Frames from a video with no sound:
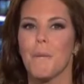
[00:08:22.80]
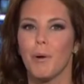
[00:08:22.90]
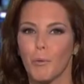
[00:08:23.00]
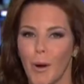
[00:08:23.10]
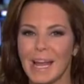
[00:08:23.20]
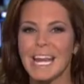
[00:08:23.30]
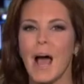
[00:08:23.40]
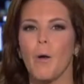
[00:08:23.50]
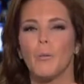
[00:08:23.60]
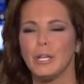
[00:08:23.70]
But right
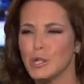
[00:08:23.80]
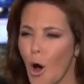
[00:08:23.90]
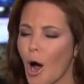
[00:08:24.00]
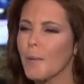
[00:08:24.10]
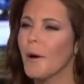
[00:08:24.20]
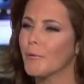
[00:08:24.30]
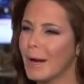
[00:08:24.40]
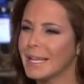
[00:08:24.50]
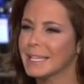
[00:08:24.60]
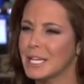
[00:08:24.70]
now, we talk about
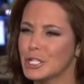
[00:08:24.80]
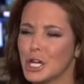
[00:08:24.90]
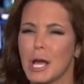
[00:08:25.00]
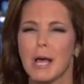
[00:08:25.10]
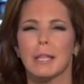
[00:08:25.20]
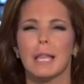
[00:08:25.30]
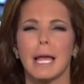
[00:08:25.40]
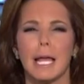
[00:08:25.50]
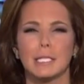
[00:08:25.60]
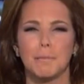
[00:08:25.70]
regulation
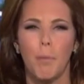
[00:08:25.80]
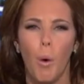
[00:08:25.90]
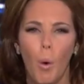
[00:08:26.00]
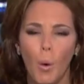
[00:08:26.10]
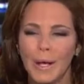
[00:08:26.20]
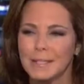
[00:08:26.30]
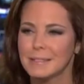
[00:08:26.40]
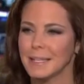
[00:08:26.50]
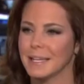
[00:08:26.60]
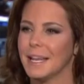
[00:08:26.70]
like it's
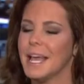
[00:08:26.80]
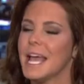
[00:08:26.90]
poison.